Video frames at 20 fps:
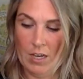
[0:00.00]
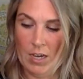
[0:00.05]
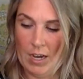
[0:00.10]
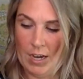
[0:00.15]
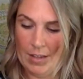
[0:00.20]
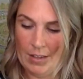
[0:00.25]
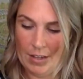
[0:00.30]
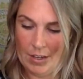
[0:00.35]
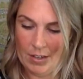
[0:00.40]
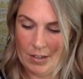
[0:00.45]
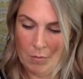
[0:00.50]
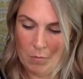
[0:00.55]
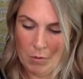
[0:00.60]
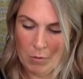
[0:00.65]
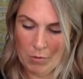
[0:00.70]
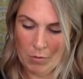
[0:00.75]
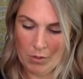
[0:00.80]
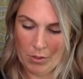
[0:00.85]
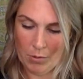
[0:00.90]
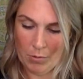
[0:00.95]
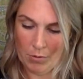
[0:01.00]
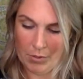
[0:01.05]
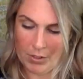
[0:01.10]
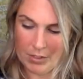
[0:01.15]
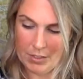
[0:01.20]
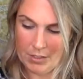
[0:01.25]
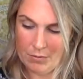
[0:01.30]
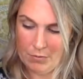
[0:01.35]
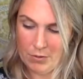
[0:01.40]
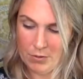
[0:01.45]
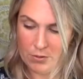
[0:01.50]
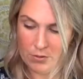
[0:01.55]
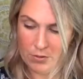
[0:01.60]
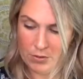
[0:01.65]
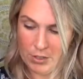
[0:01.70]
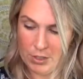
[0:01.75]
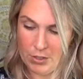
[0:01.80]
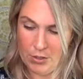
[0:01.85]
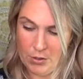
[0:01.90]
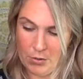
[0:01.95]
And that can be really, really difficult.
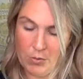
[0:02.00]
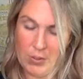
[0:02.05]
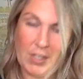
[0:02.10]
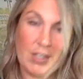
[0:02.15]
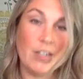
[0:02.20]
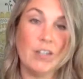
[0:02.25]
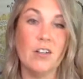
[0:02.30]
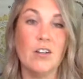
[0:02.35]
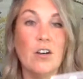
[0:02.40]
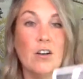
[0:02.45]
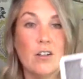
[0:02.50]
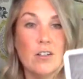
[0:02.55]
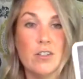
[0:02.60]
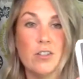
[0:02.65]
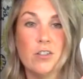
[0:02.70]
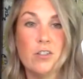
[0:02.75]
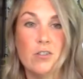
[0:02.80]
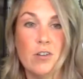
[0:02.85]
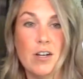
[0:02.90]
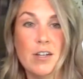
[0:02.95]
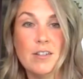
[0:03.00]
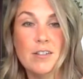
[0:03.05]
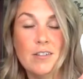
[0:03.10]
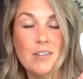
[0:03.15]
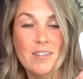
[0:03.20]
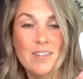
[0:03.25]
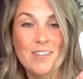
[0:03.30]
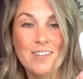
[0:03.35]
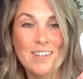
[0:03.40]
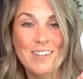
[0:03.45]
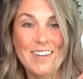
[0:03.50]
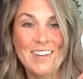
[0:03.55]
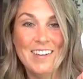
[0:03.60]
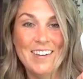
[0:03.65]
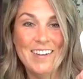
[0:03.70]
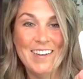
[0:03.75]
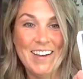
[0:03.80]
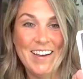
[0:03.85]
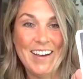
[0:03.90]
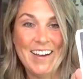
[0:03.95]
You know, that can cause stress
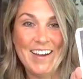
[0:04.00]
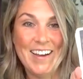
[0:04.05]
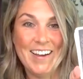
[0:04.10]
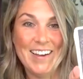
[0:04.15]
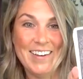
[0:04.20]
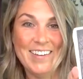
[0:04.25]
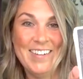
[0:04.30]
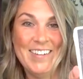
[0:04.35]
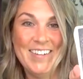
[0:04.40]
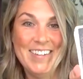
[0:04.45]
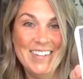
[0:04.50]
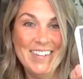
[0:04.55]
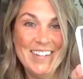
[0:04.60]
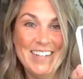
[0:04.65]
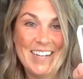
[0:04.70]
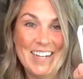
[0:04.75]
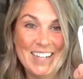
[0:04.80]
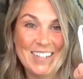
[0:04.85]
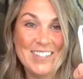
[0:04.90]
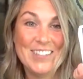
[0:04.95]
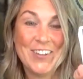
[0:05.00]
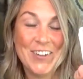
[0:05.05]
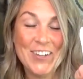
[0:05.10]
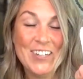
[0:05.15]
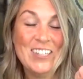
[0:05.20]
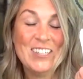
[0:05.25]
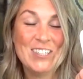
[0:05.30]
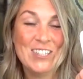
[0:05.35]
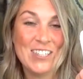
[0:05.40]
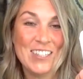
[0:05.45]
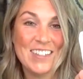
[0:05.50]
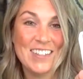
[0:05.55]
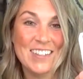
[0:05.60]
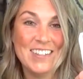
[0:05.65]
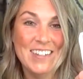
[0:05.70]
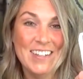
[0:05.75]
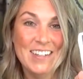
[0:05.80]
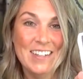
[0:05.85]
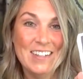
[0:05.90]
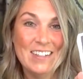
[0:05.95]
and exhaustion
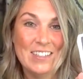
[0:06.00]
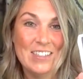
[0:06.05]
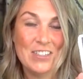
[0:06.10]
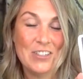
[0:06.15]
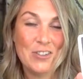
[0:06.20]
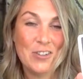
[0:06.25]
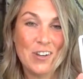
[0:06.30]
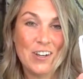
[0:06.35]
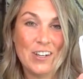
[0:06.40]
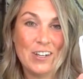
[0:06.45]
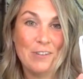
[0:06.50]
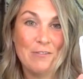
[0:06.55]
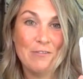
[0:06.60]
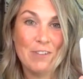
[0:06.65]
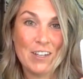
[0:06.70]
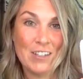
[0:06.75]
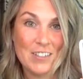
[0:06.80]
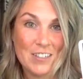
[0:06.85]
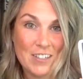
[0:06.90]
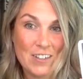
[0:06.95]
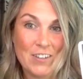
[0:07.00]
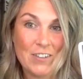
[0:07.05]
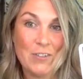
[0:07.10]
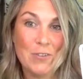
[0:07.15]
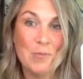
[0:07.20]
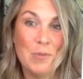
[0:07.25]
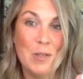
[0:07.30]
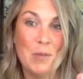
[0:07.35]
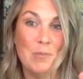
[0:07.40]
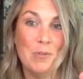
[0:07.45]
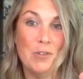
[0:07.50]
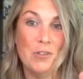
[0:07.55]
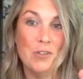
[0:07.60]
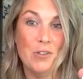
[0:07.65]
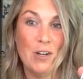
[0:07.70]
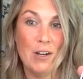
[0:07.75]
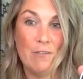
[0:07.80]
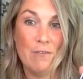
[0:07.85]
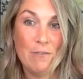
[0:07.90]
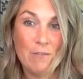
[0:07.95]
to try and invest in other people, to
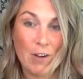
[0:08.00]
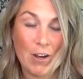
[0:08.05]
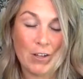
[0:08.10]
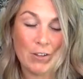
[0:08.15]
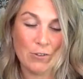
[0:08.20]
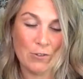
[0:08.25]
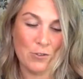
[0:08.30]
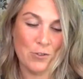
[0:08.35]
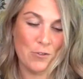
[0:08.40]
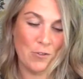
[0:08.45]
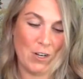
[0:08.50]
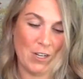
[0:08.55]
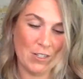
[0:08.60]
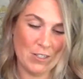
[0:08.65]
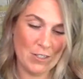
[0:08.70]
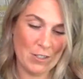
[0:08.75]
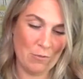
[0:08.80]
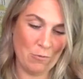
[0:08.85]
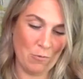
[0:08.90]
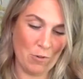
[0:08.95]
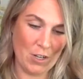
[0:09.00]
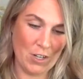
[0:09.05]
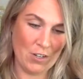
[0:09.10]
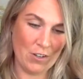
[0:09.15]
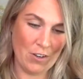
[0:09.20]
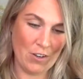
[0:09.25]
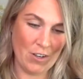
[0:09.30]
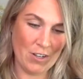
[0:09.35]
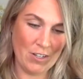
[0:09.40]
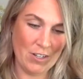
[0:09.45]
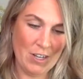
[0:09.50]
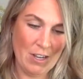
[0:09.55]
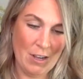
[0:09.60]
try and find those friends and whatnot.